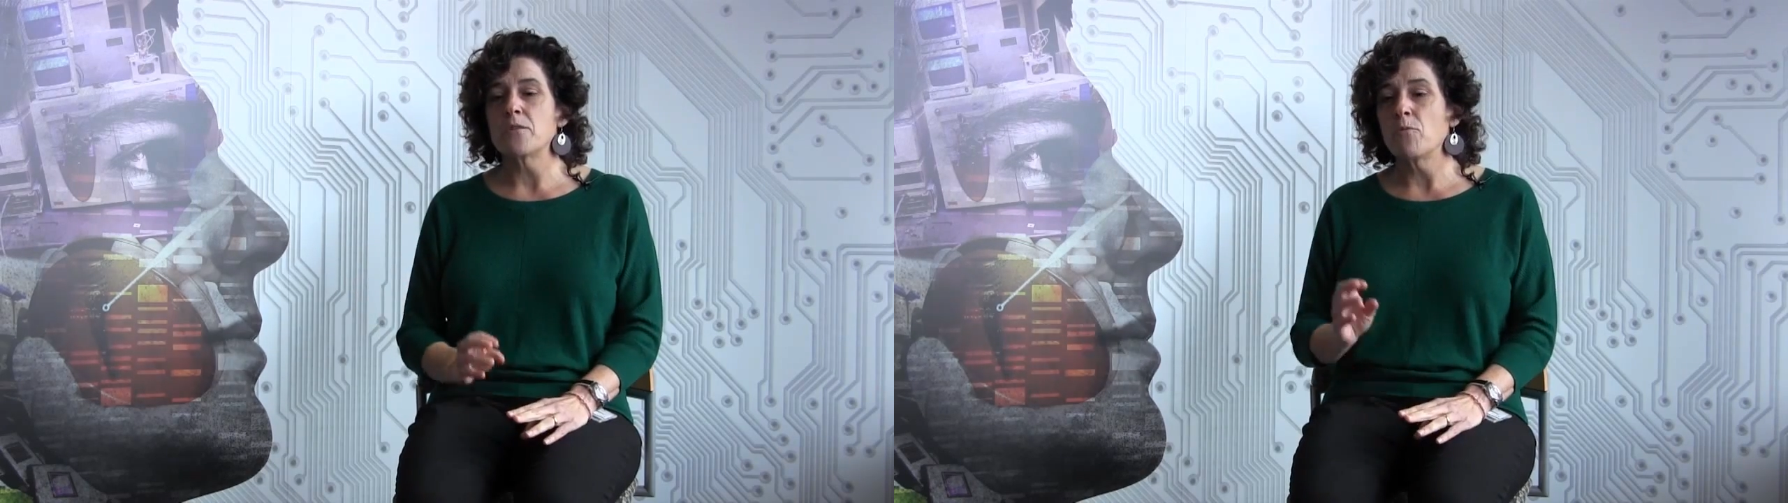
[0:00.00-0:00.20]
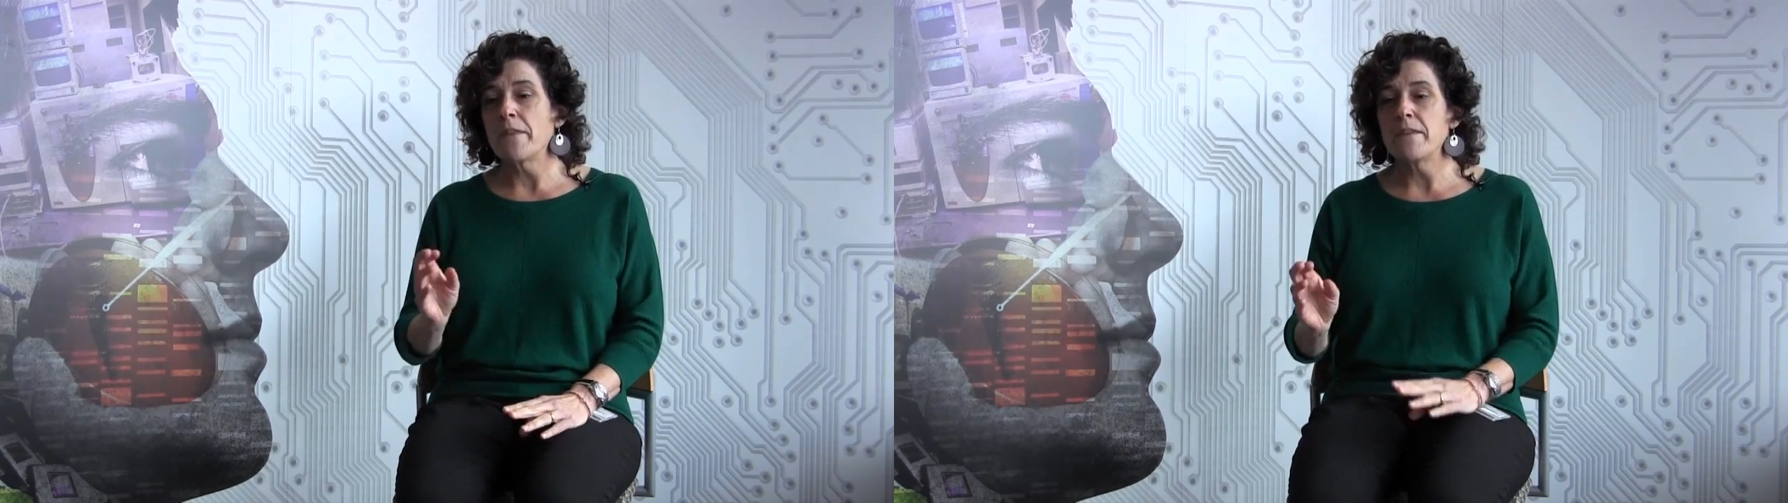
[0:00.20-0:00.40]

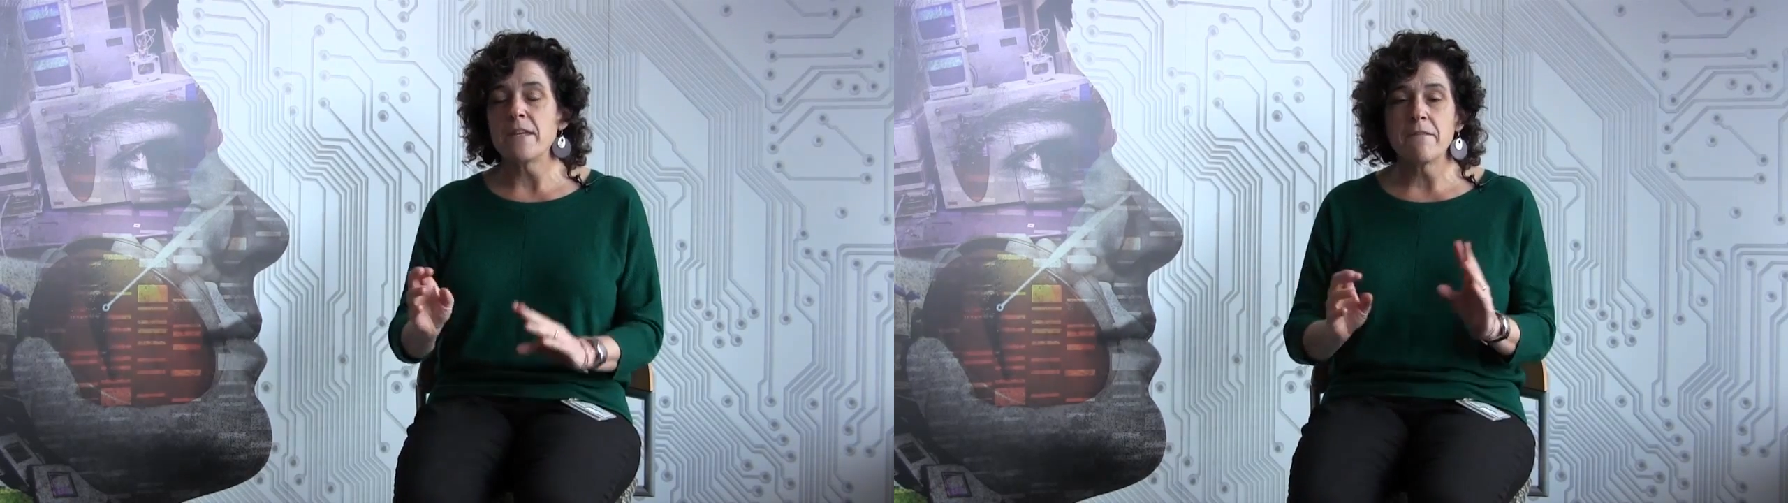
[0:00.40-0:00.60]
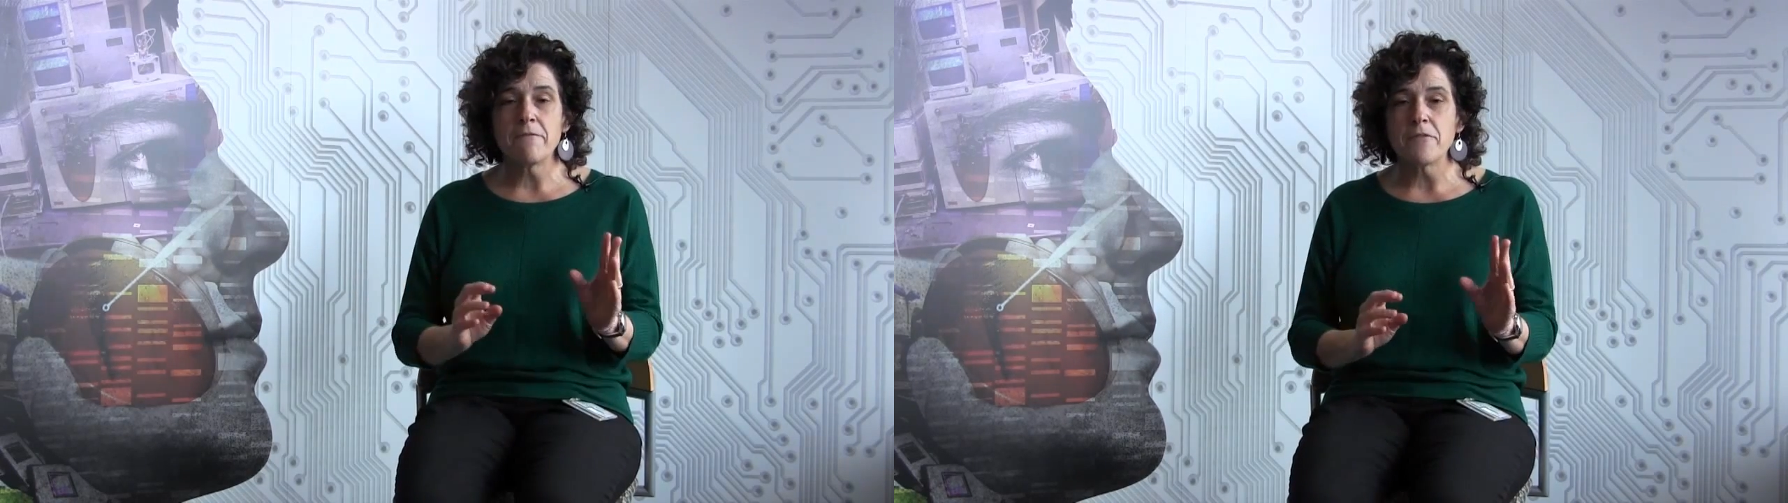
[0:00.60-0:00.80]
with
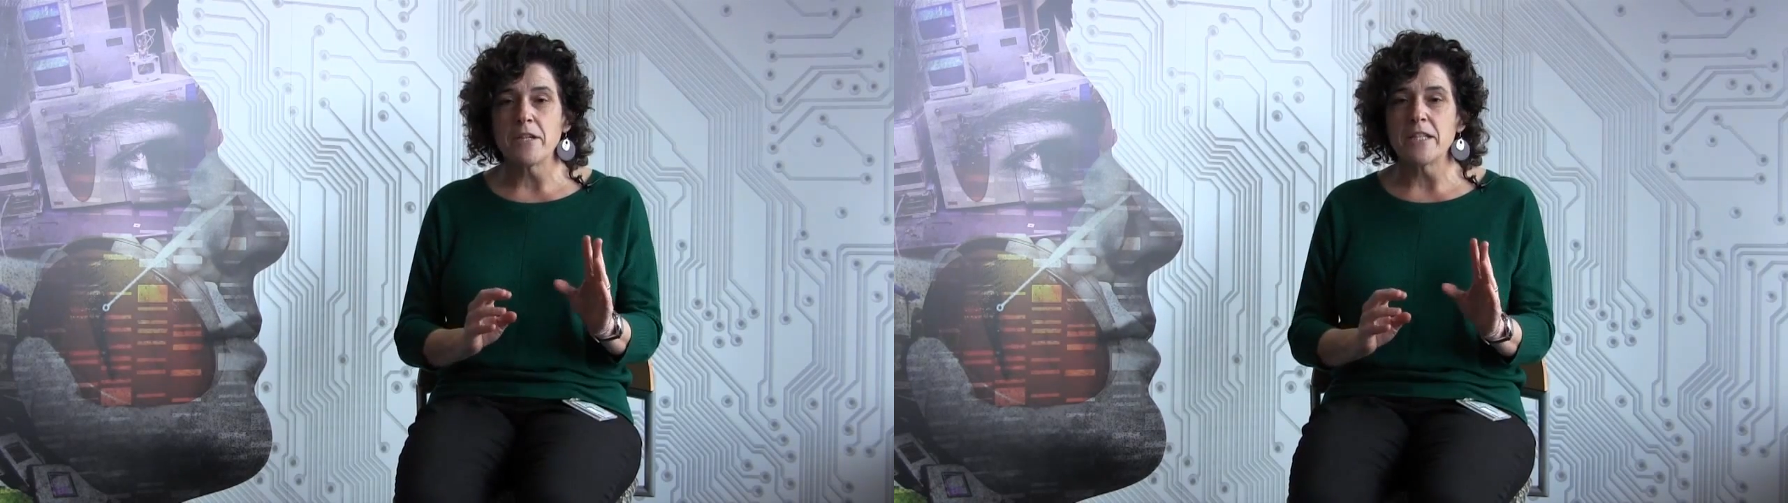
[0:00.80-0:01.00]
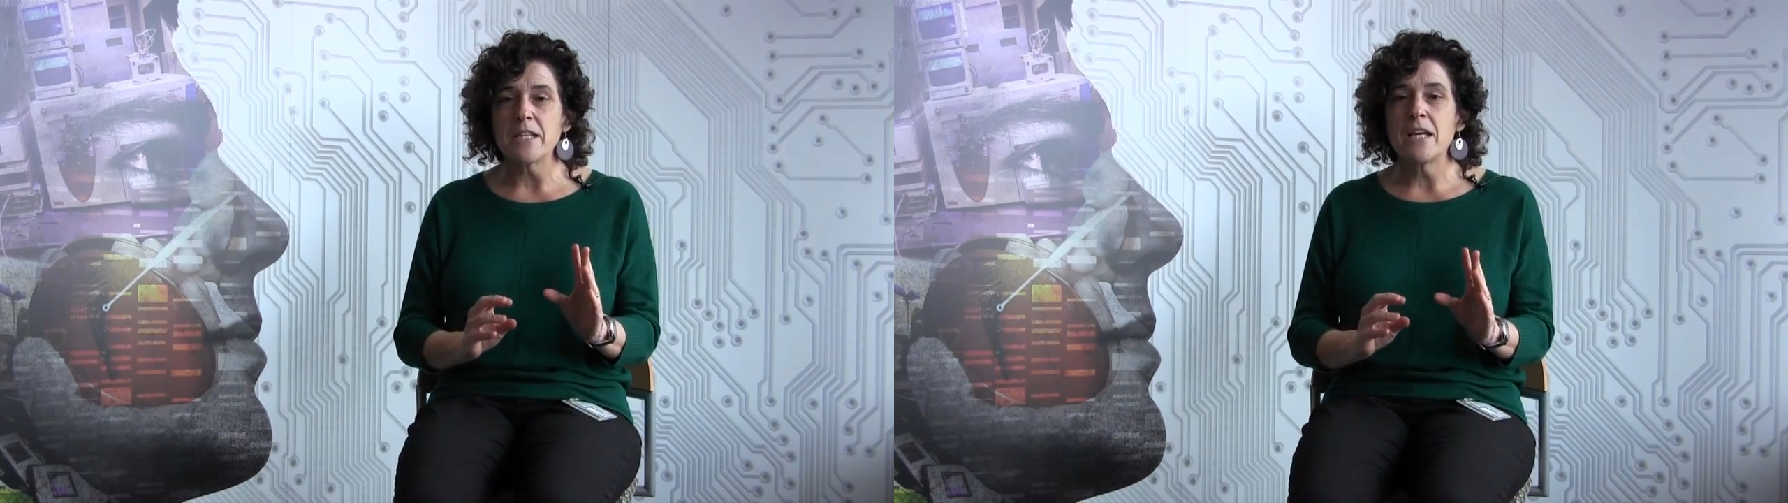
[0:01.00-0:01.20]

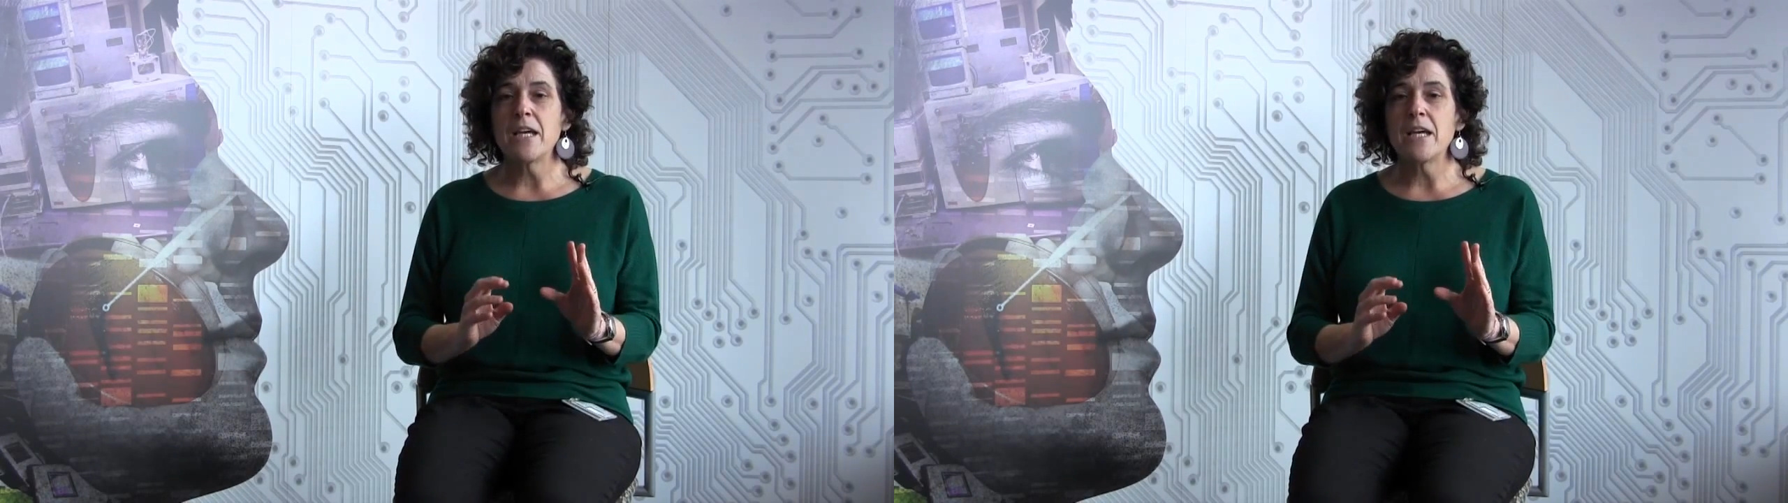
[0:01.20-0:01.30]
different